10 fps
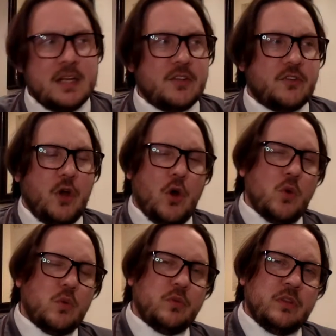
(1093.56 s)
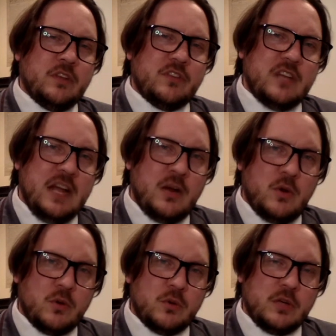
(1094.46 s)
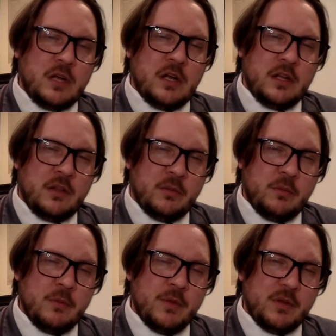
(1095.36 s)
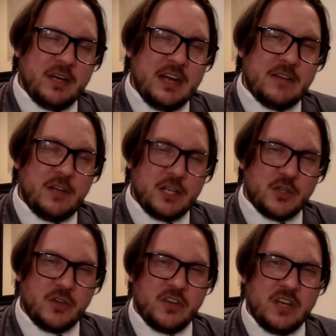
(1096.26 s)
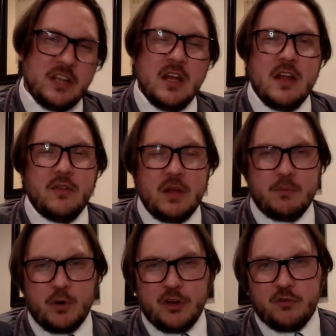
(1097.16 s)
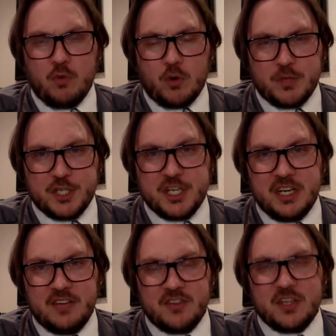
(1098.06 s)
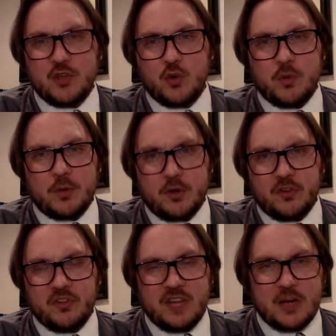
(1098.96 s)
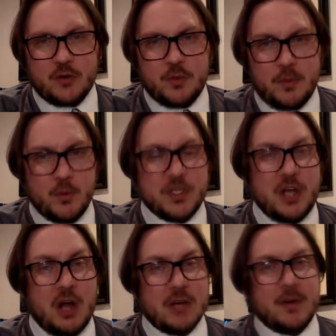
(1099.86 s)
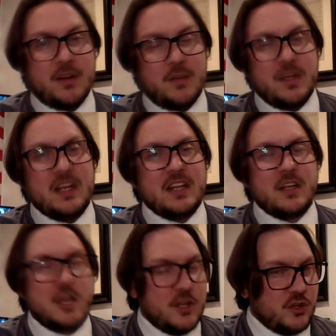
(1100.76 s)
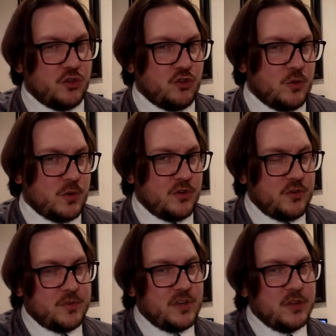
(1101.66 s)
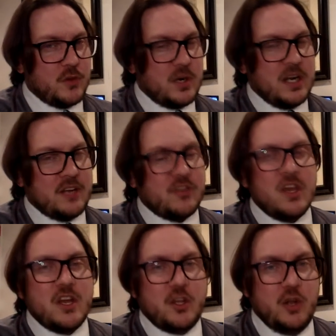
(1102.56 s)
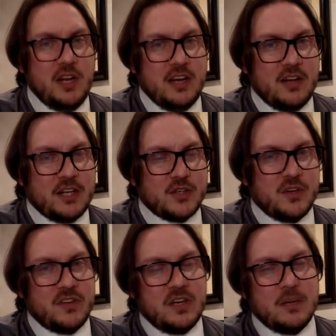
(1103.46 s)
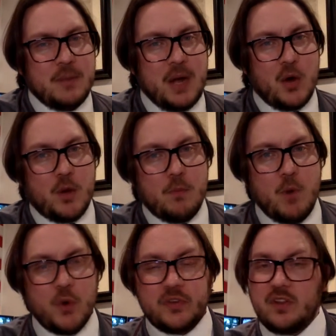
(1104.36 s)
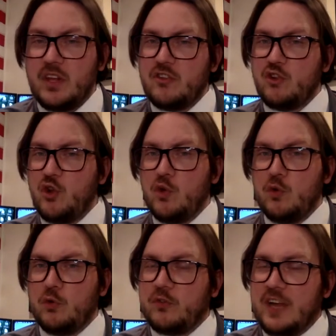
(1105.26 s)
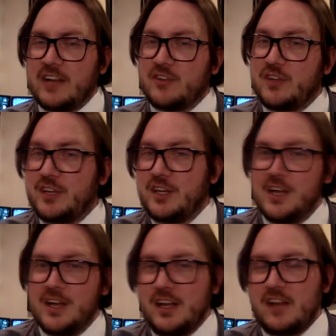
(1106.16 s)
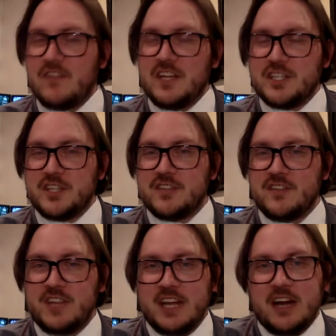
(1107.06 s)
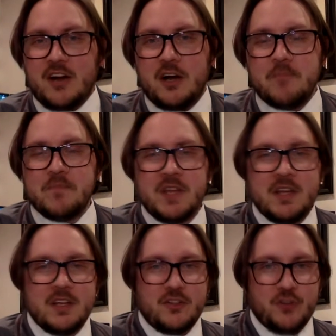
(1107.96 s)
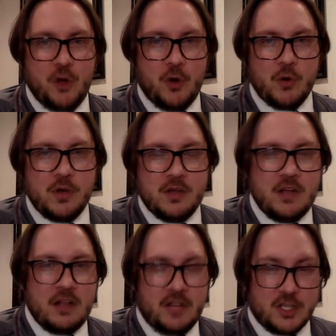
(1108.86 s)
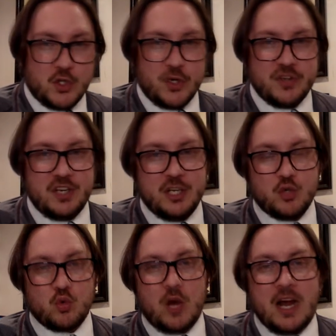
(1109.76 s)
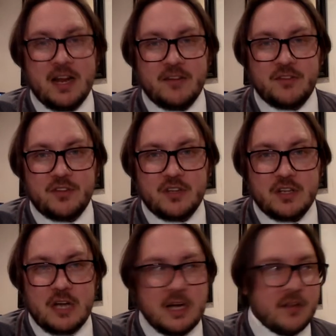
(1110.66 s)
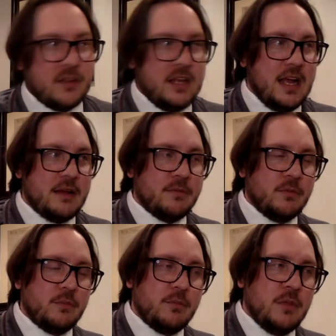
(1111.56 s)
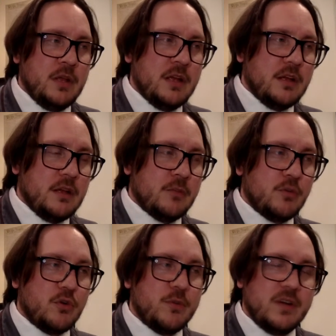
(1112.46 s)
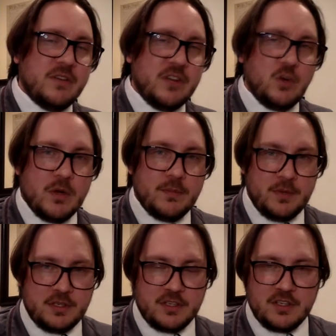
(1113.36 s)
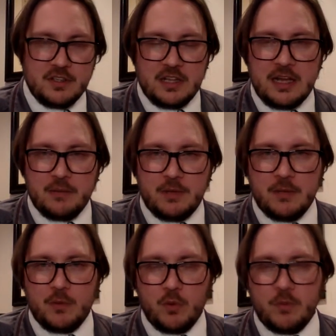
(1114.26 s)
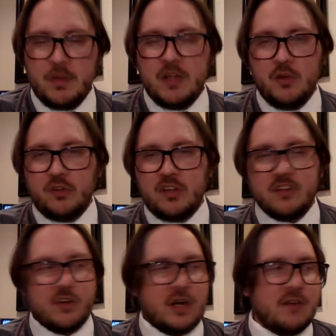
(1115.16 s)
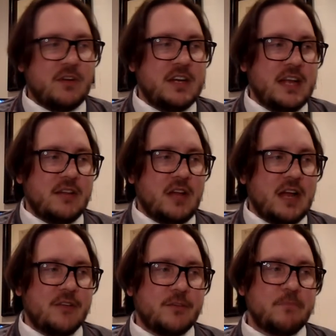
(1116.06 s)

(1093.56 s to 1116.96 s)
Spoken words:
So this now ability to have electricity then brings more machines into a person's house. Remember, we talked about at the beginning, consumerism is on the rise. You need electricity to power most of these new fancy inventions of the era. So electricity drives the improvement of equipment that people would be using in their everyday lives.